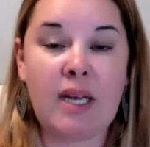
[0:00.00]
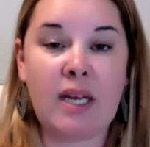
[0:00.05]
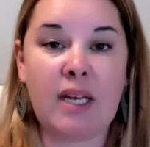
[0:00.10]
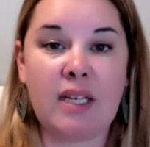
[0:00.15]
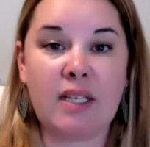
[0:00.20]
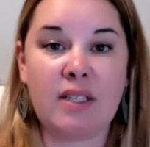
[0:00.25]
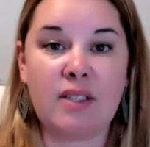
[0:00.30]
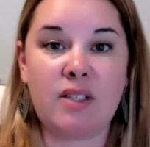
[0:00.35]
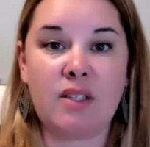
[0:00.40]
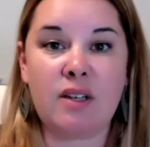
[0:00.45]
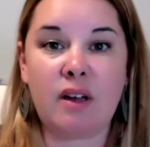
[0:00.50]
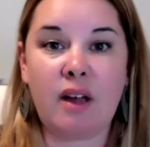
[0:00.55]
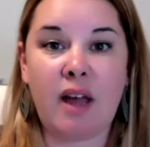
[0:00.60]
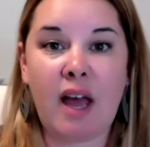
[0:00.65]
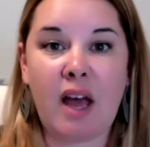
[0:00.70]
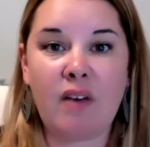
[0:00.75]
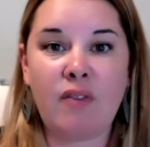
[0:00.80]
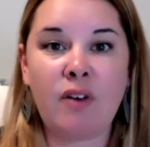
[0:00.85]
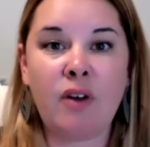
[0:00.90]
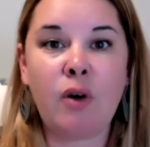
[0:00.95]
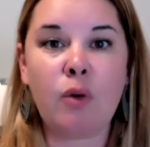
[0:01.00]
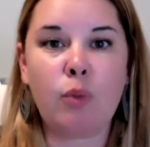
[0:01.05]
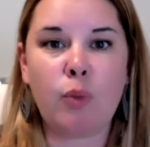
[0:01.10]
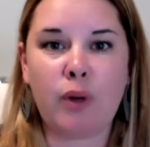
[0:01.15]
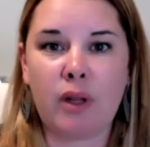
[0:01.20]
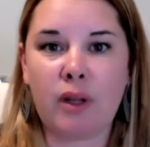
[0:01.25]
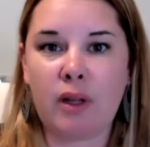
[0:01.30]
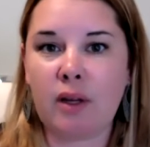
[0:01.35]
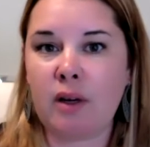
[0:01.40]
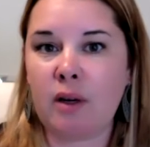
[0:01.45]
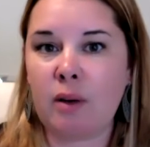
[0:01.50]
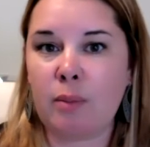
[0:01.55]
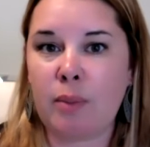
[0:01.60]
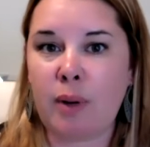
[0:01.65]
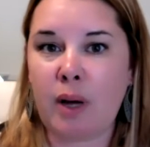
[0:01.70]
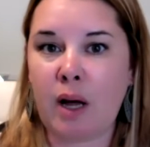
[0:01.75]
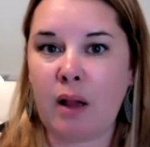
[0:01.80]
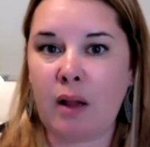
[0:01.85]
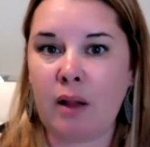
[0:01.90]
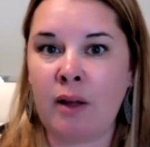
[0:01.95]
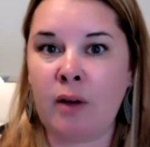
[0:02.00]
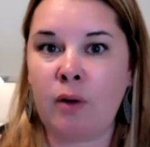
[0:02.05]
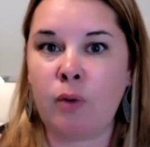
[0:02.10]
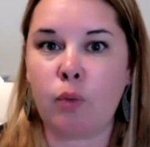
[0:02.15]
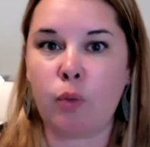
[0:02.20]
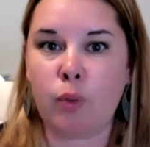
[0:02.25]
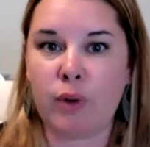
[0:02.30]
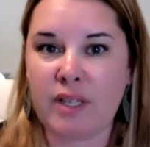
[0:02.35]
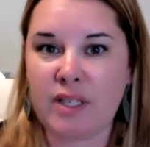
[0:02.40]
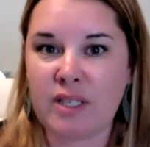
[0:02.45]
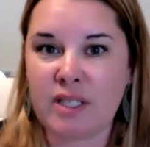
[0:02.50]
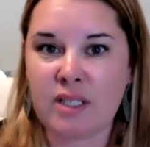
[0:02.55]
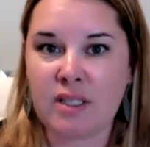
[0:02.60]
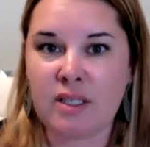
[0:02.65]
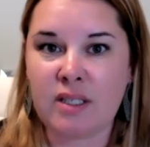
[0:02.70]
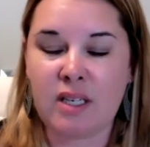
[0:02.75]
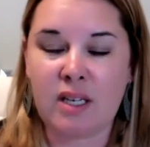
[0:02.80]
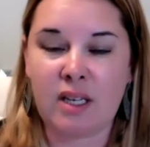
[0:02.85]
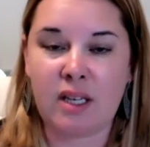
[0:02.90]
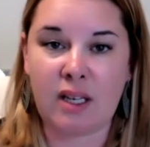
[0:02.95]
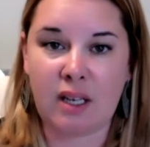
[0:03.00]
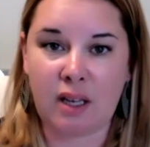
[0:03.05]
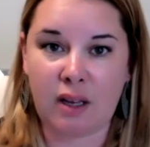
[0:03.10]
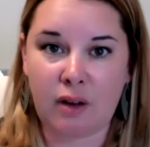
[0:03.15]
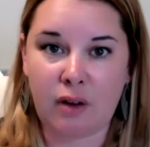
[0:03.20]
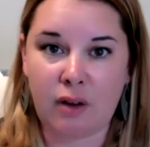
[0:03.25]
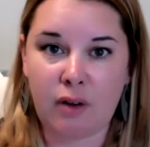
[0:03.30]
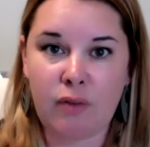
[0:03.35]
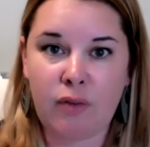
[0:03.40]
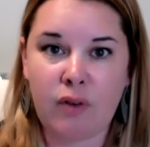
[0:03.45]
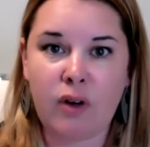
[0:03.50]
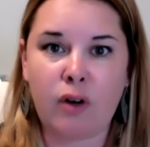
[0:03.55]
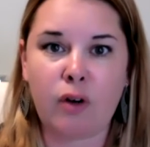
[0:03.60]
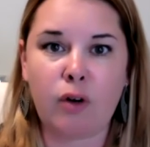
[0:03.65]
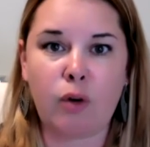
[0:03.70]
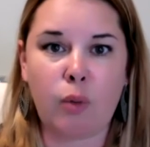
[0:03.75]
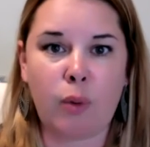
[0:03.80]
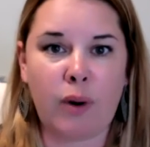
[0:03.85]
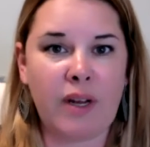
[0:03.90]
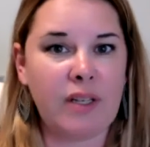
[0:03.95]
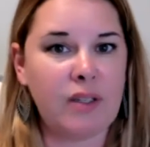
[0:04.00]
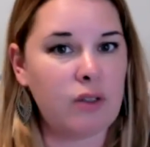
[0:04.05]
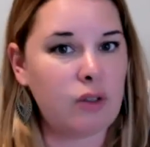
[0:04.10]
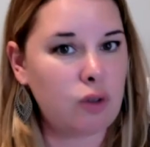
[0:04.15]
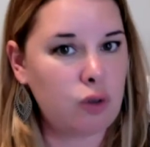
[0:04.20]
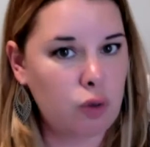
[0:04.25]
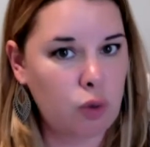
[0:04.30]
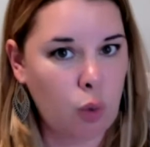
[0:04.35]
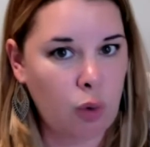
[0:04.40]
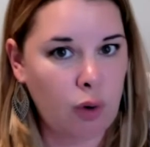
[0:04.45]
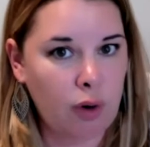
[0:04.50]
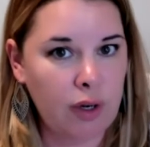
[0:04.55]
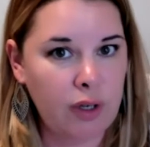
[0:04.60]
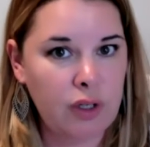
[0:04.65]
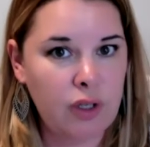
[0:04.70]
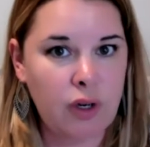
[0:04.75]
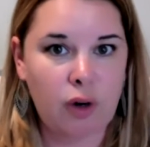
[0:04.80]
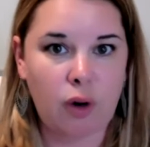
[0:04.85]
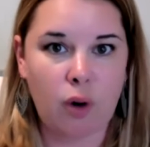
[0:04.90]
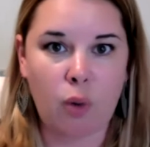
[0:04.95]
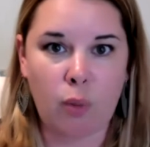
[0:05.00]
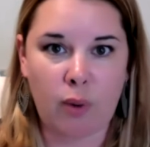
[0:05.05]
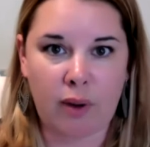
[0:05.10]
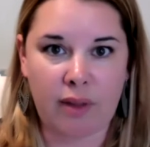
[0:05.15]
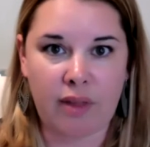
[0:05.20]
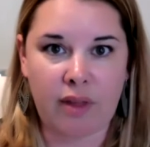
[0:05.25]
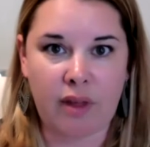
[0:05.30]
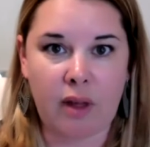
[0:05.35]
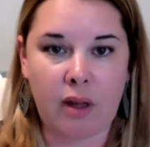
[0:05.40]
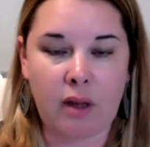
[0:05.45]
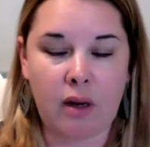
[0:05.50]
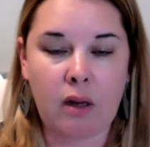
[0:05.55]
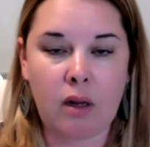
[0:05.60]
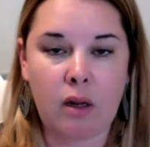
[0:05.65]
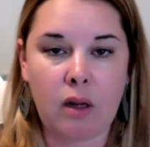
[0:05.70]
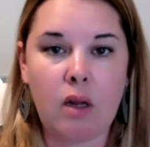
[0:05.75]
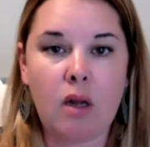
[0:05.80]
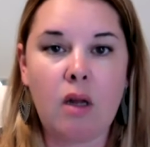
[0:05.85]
is having a really compelling reason to give and a great story to go with it.